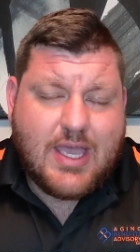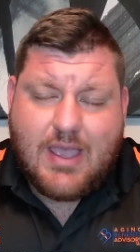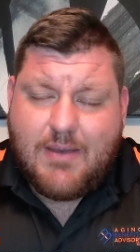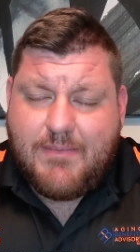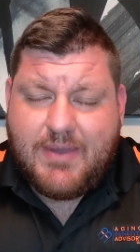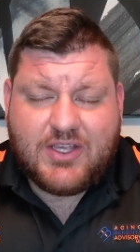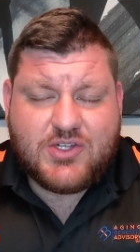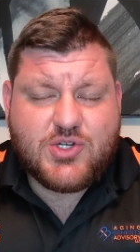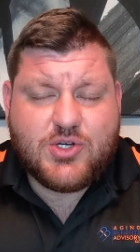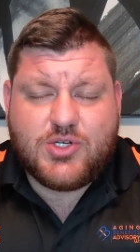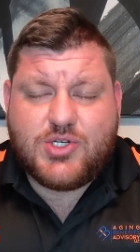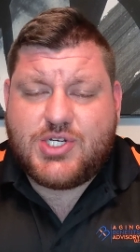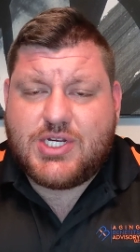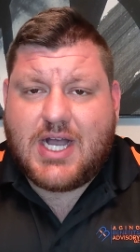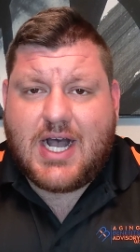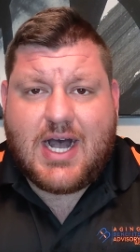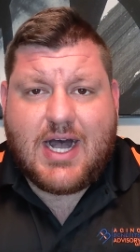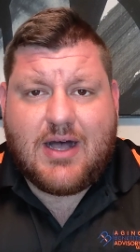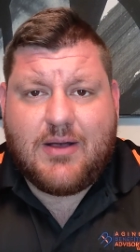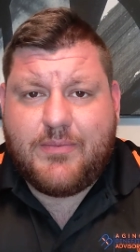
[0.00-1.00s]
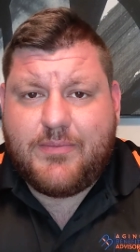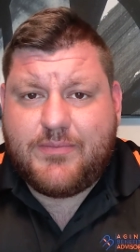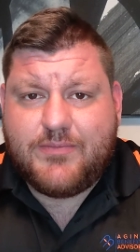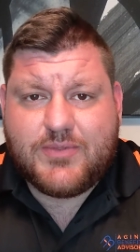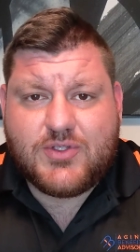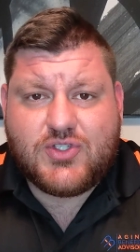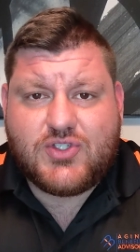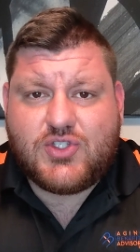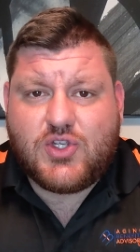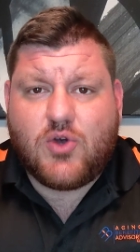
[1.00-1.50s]
it makes your
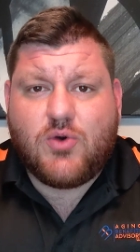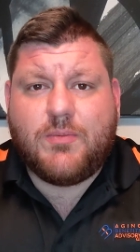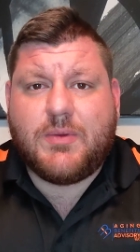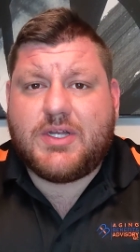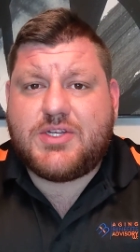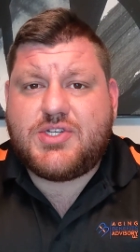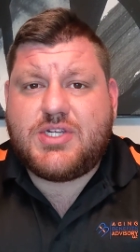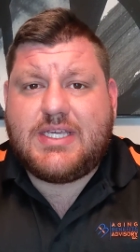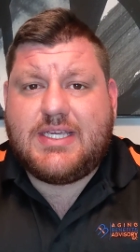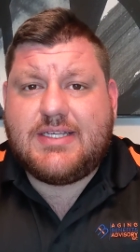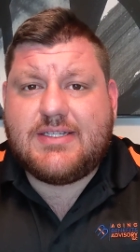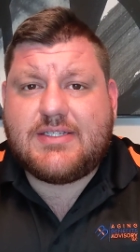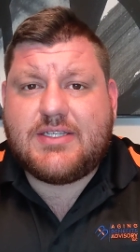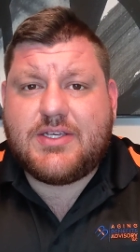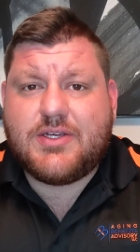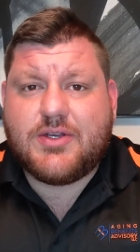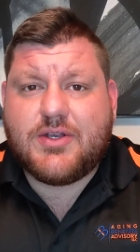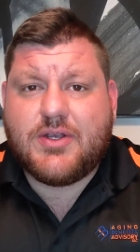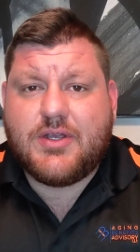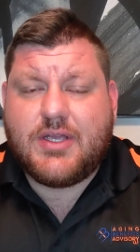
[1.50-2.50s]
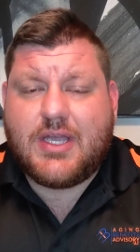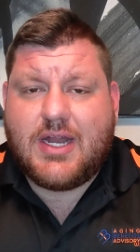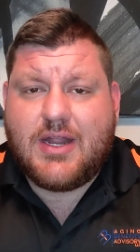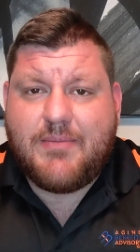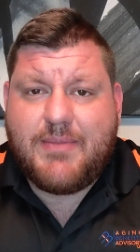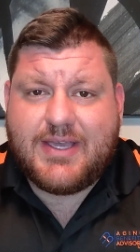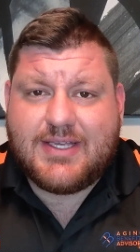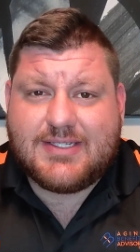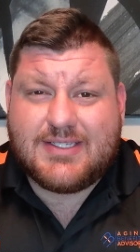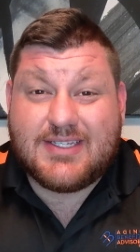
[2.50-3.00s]
job so much easier and
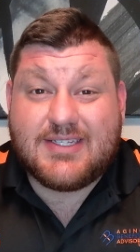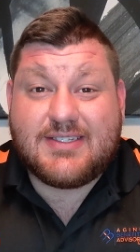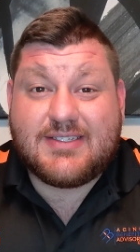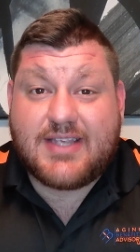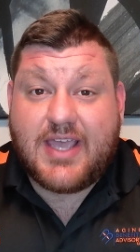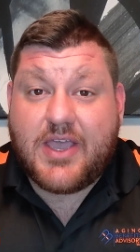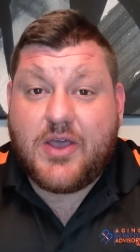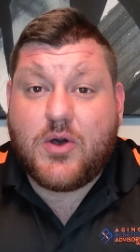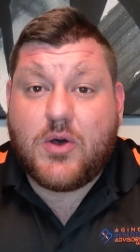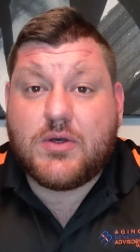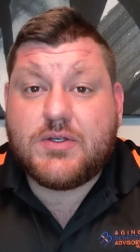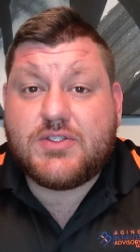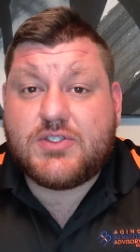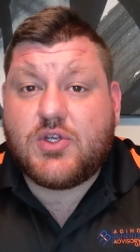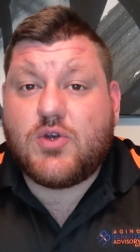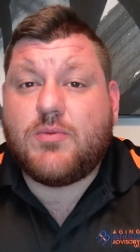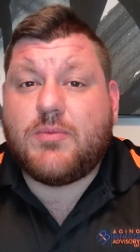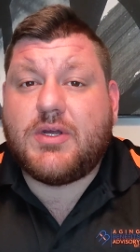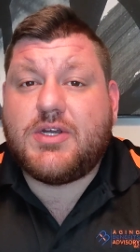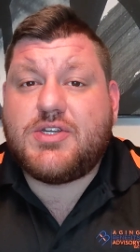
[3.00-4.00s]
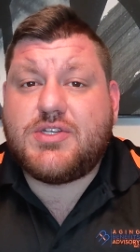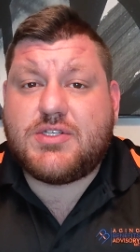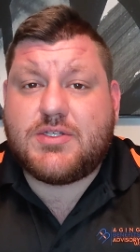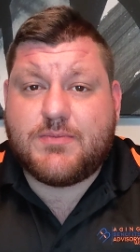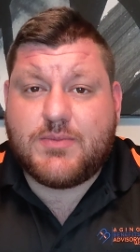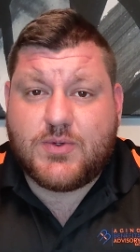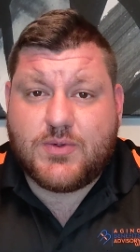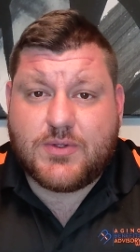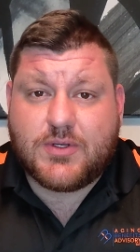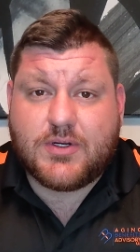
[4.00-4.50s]
it makes the sale so much
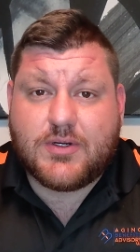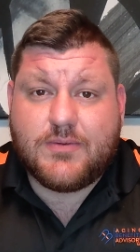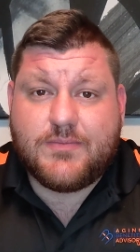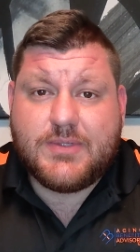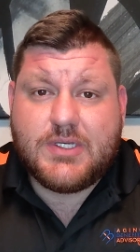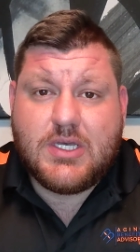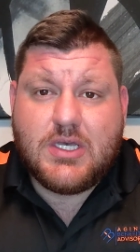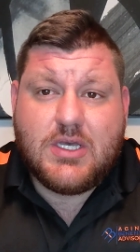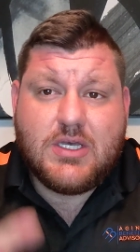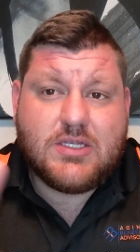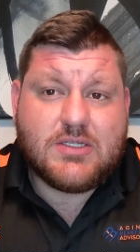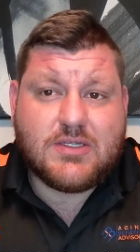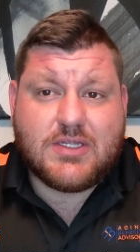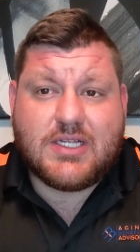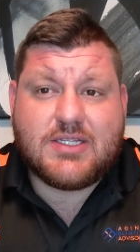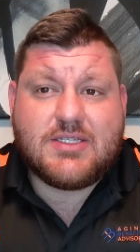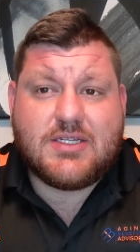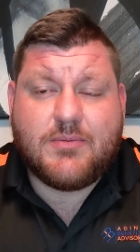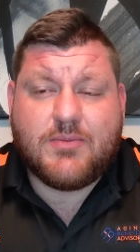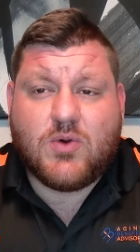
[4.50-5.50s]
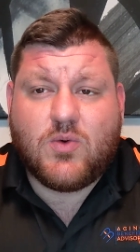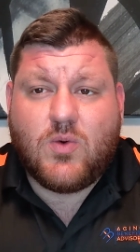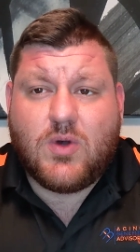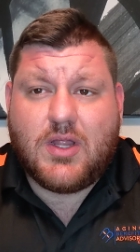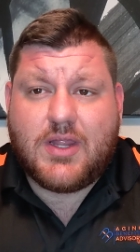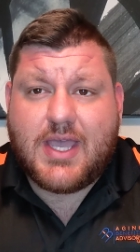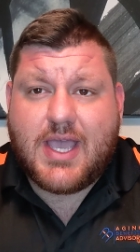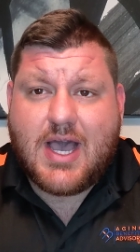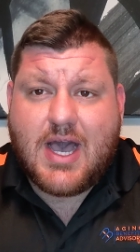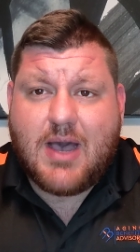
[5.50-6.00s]
smoother. So that's number
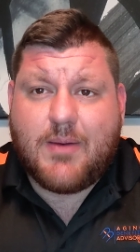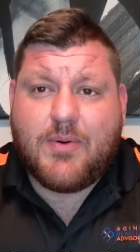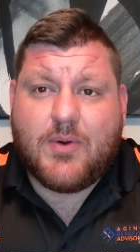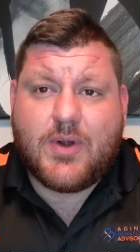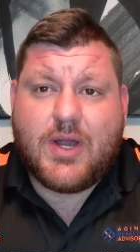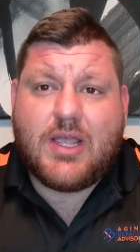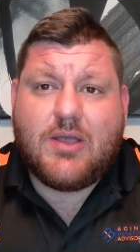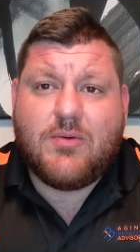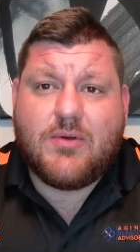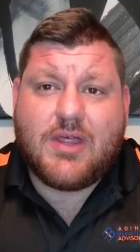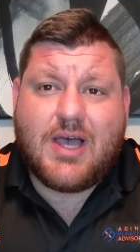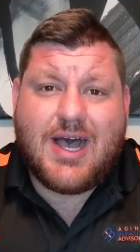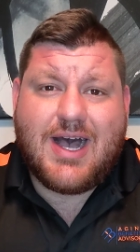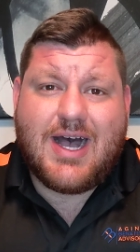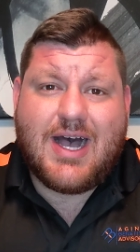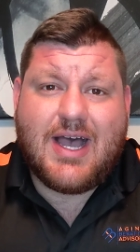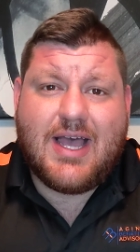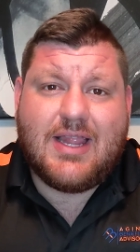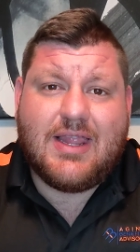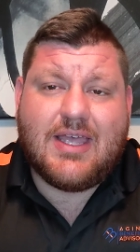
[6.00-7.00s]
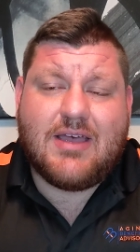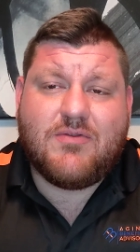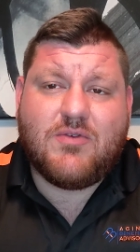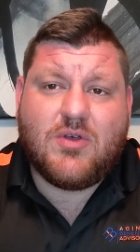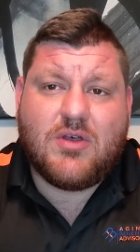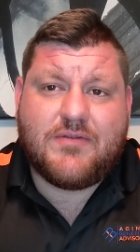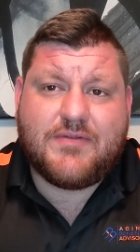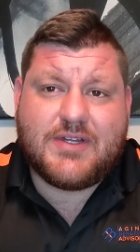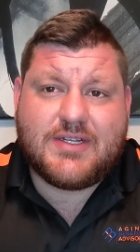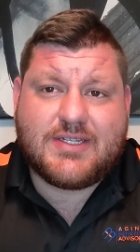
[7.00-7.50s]
one. They operate with a high
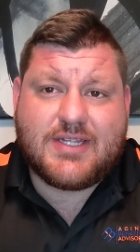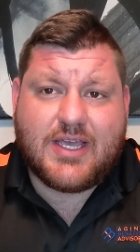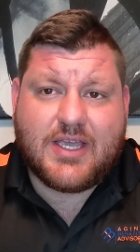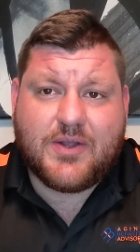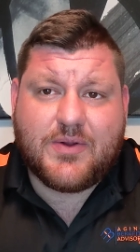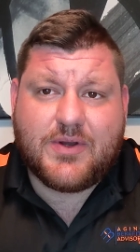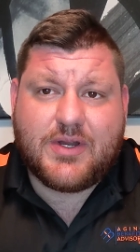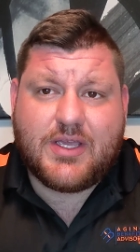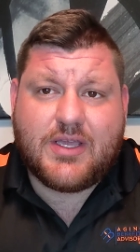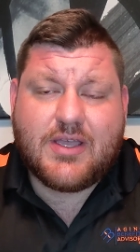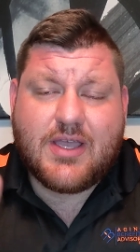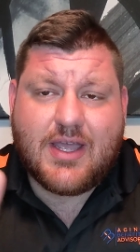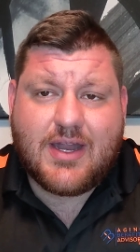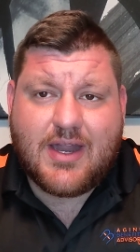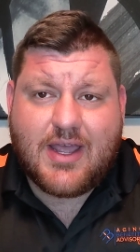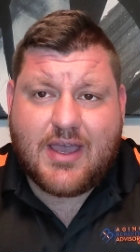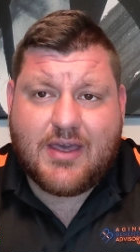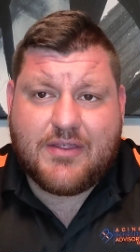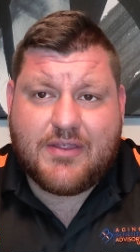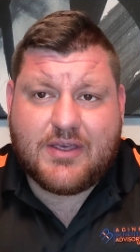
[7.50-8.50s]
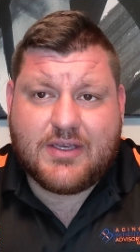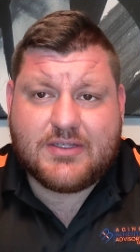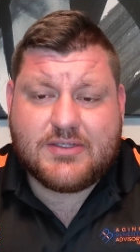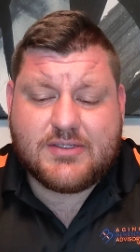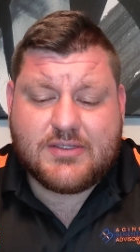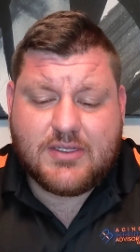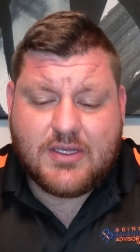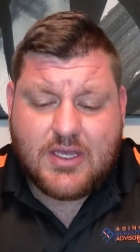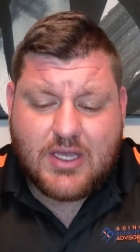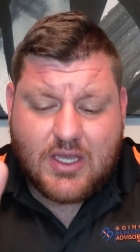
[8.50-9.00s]
level of integrity and
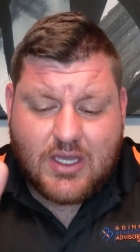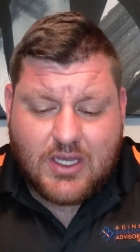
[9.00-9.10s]
ethics.